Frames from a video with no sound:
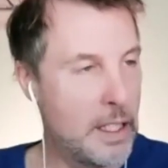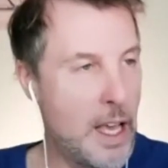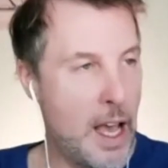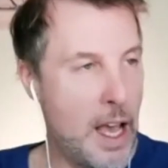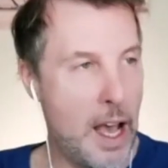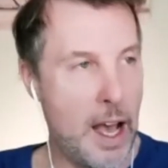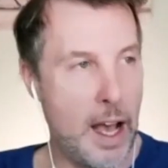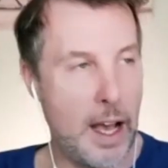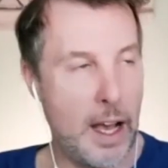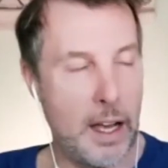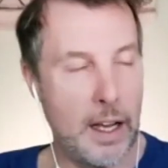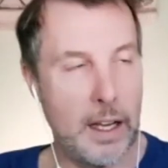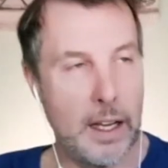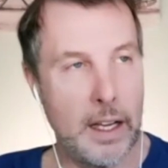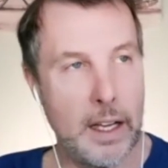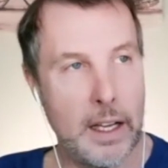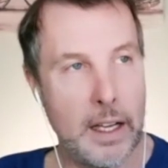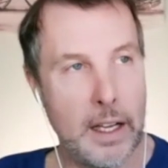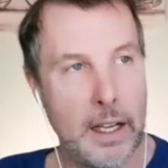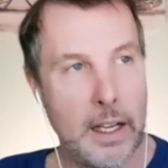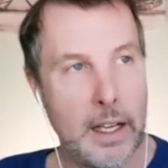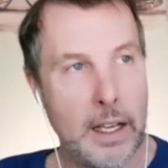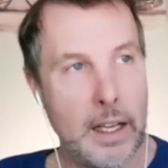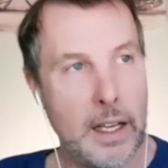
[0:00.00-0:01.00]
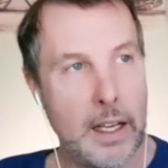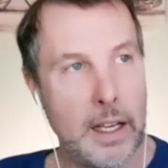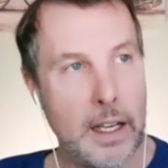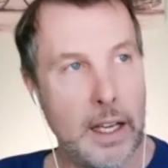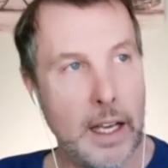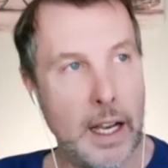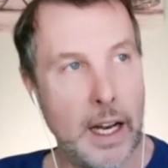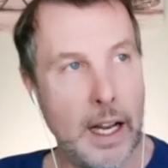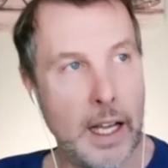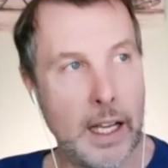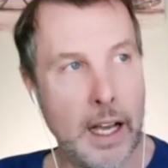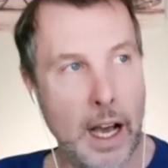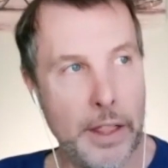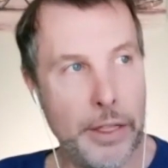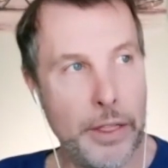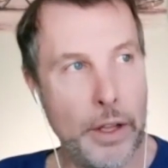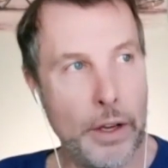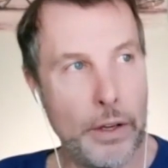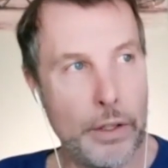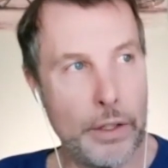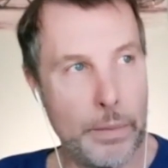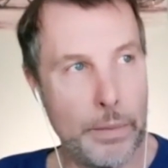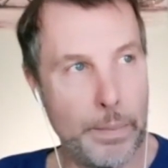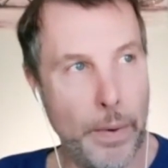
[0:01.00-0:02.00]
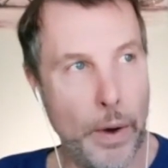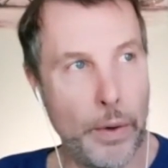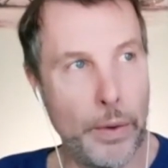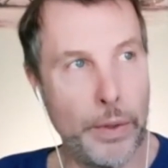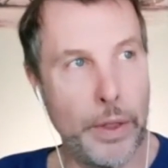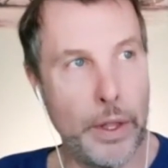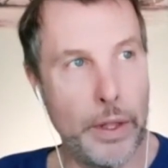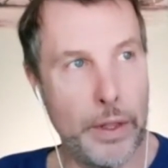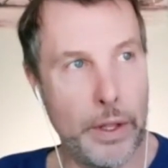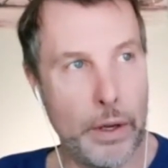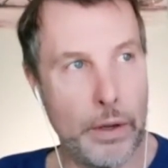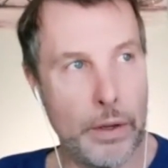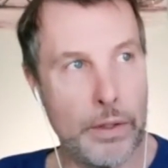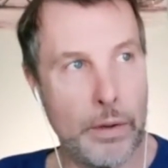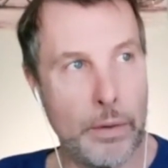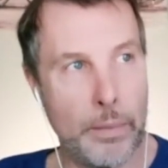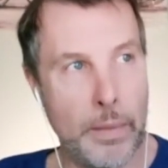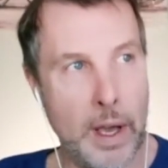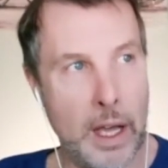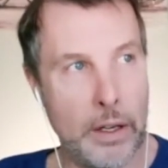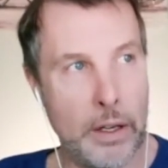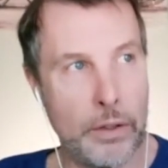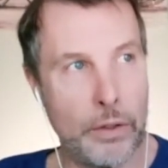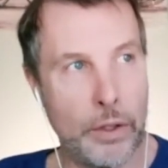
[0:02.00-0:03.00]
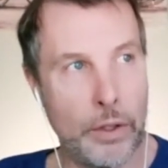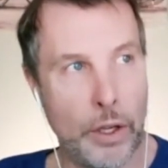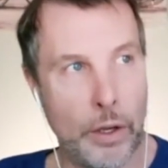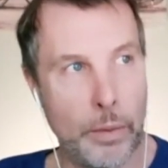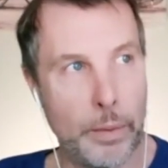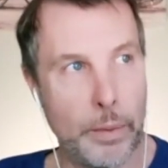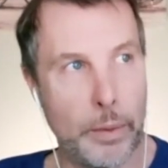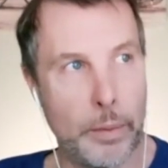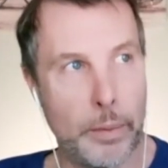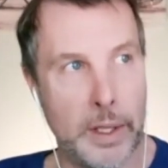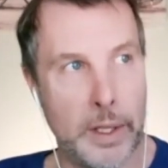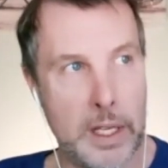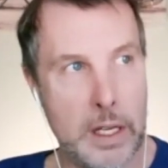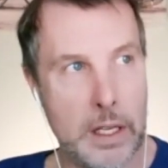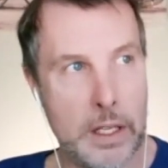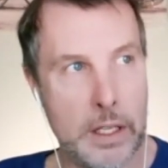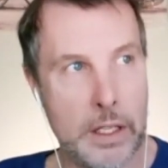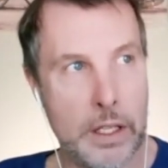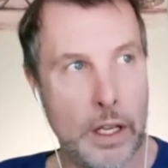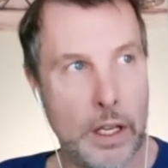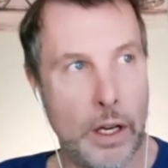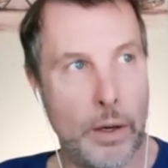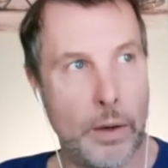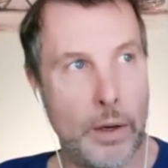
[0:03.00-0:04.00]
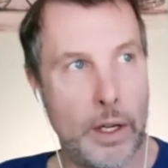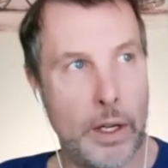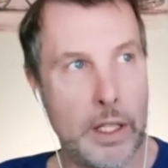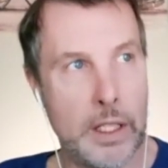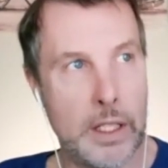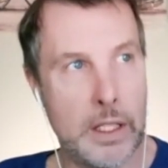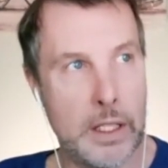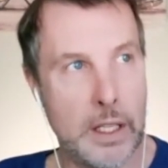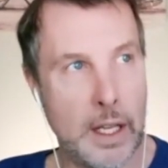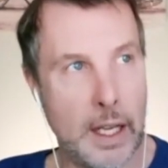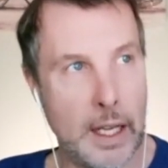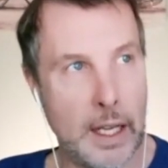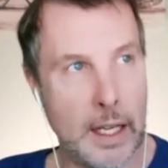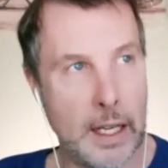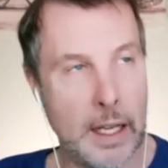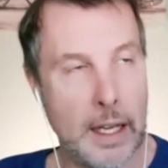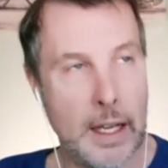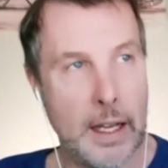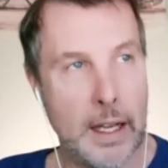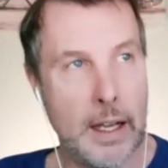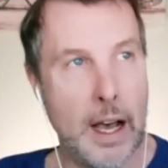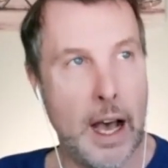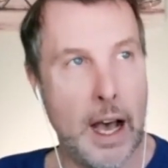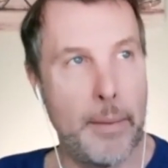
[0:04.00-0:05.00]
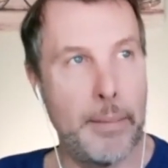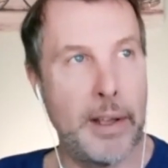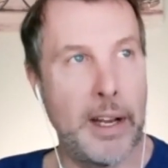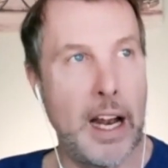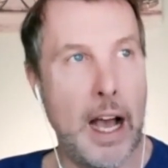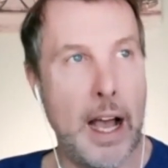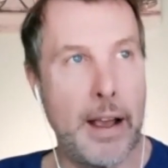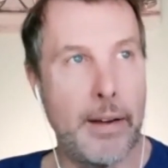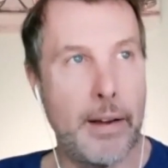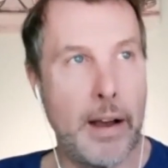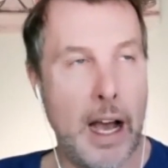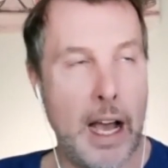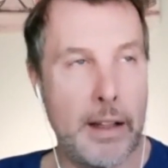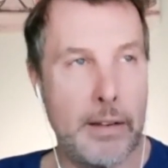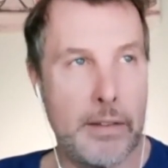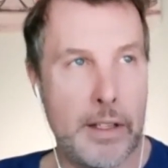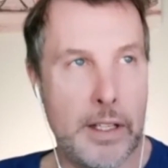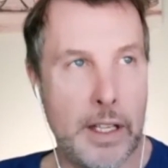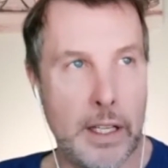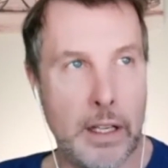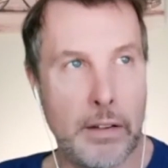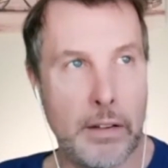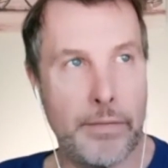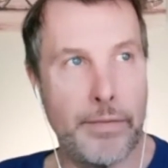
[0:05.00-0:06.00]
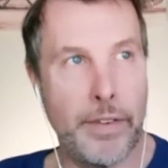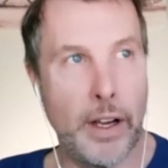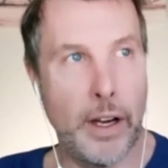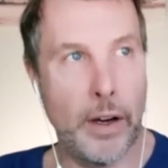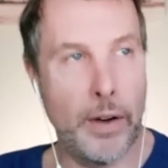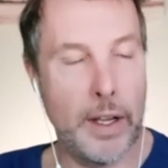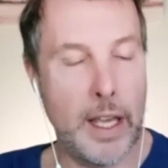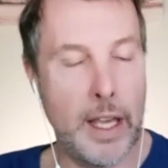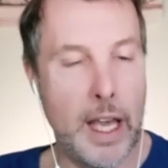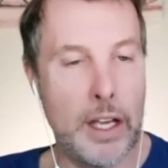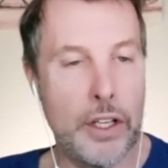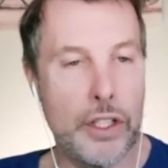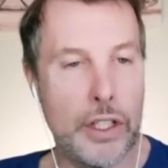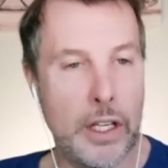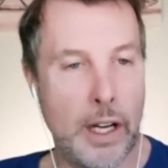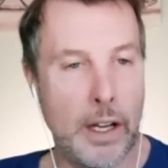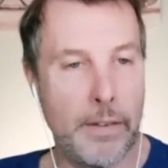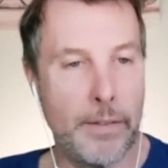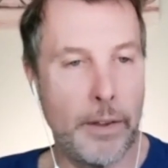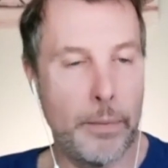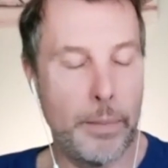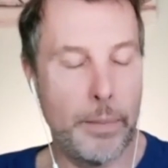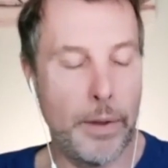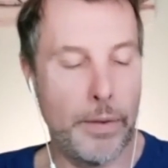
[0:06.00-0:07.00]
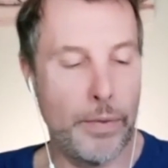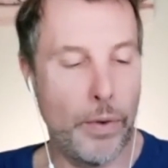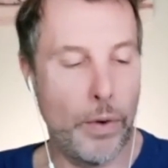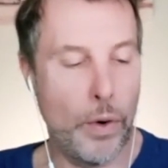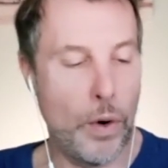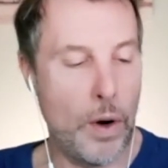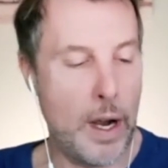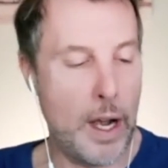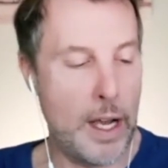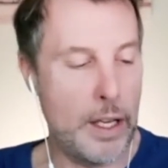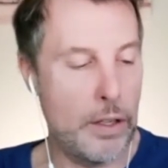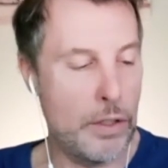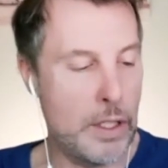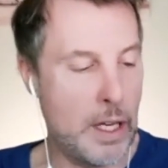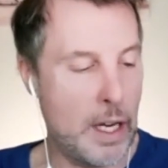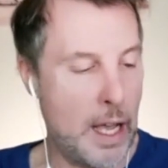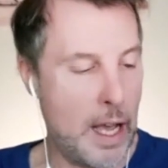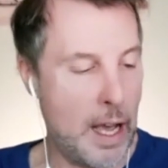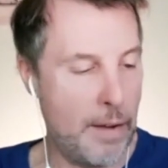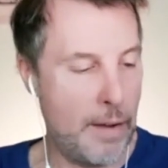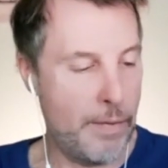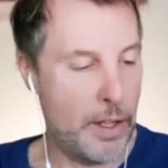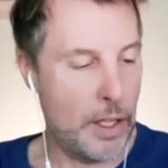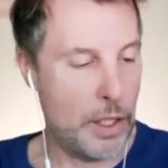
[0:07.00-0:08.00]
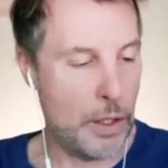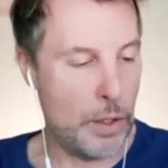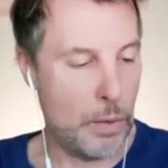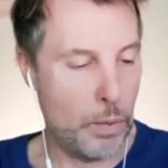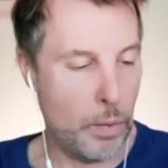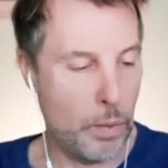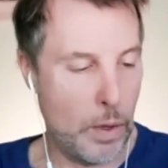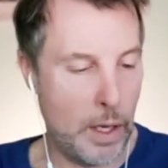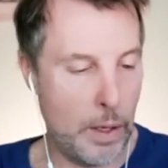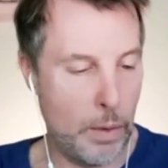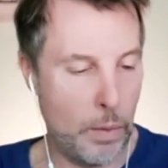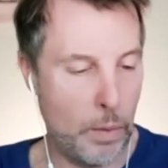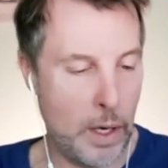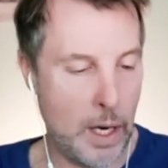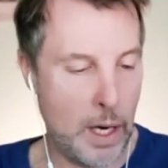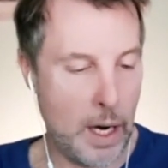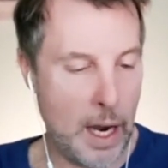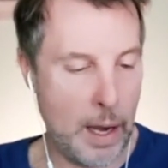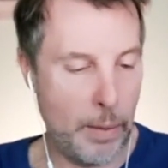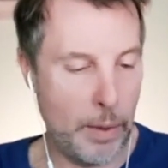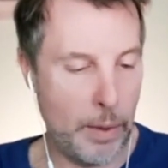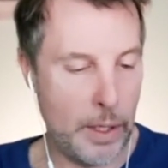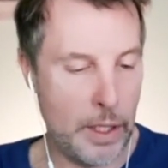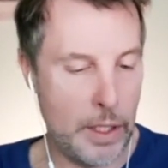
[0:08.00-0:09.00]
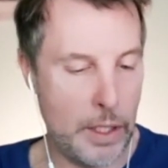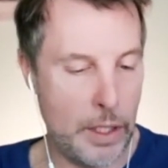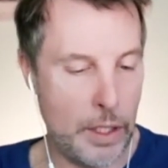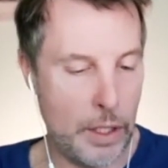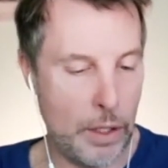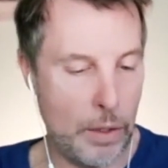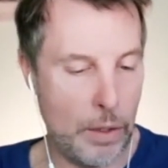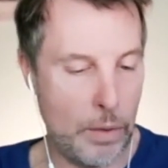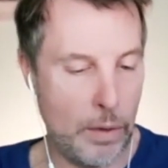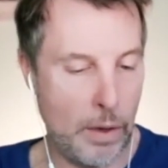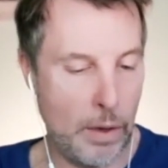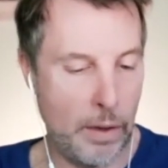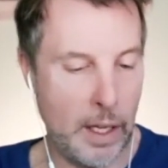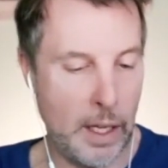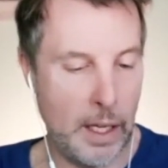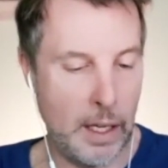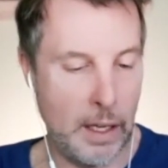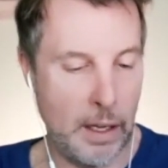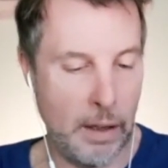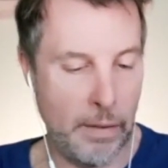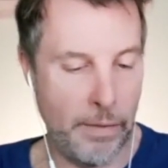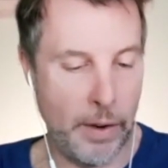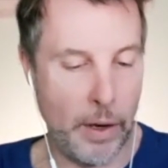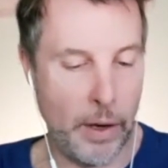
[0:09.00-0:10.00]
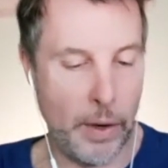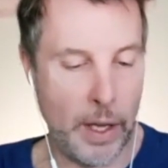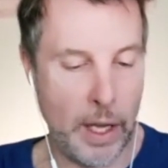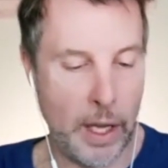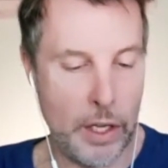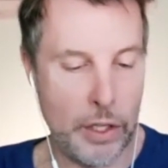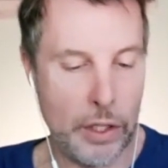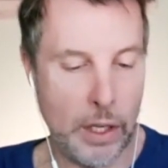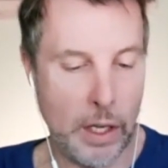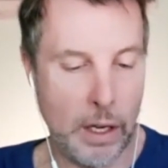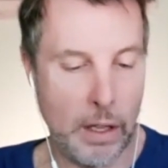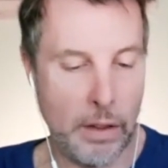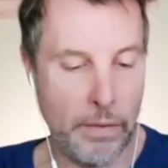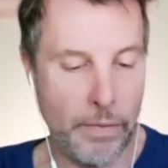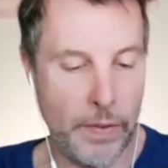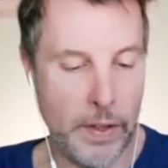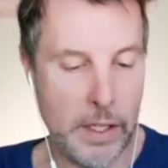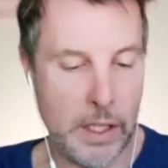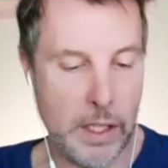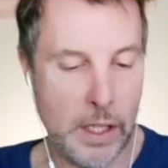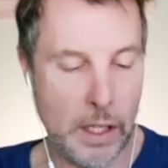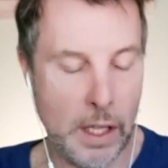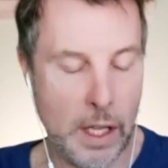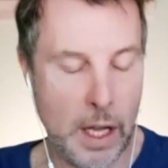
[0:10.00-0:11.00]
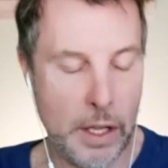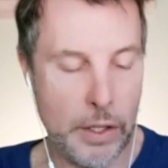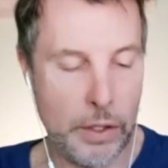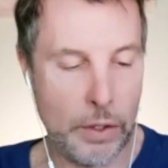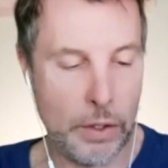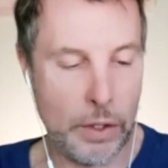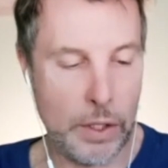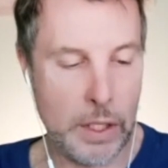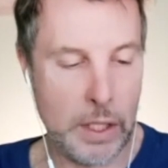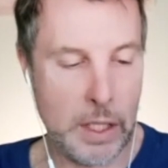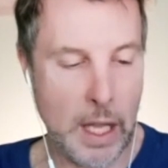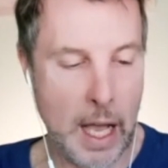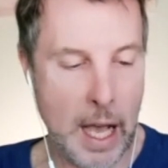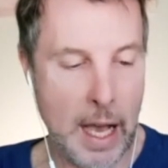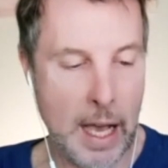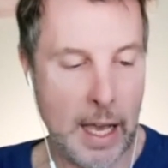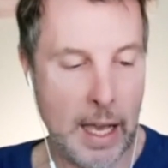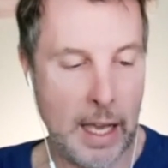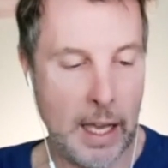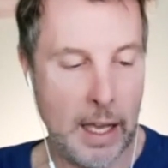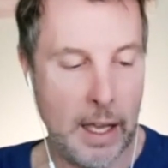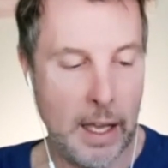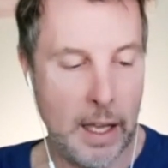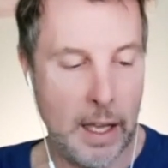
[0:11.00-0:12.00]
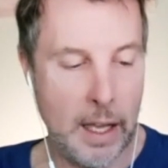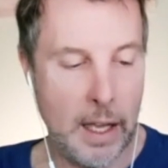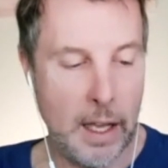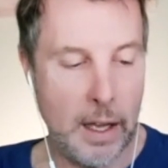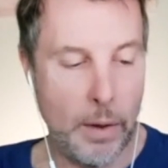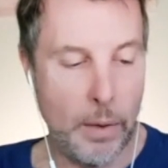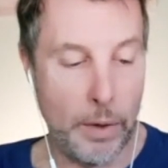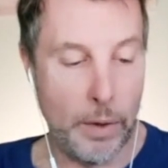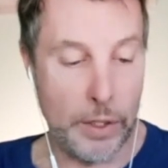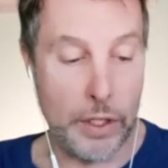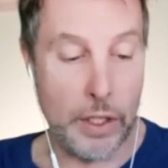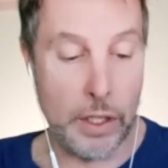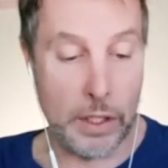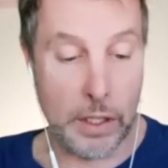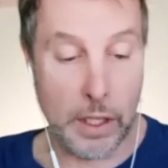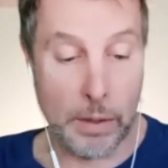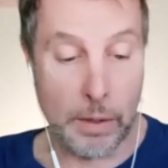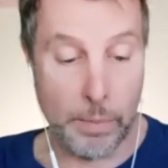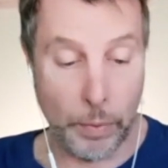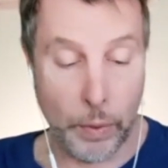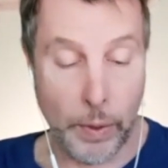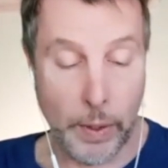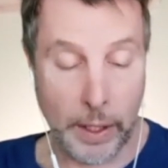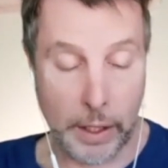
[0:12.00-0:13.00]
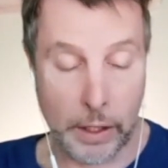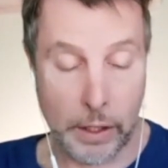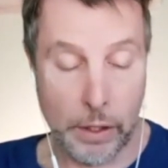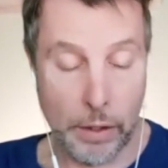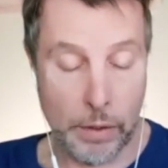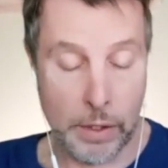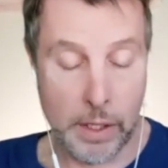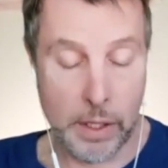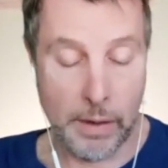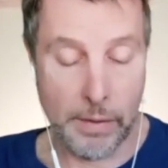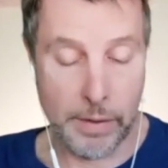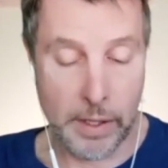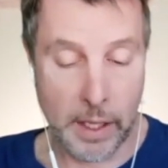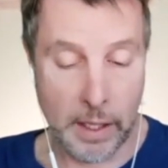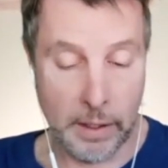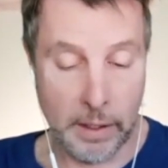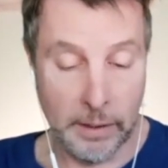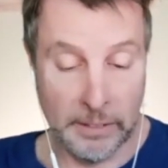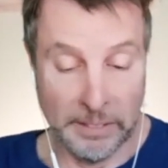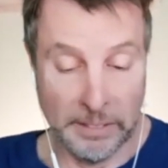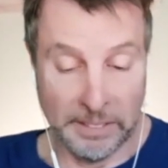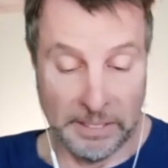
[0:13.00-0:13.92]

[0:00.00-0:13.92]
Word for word: yeah. And I got those both of those from Andrew Huberman. So it's like I mean, I I did a variation of it before. I used to have this one where I would do a, a variation on the physiological sigh, which is the quick two sniffs in,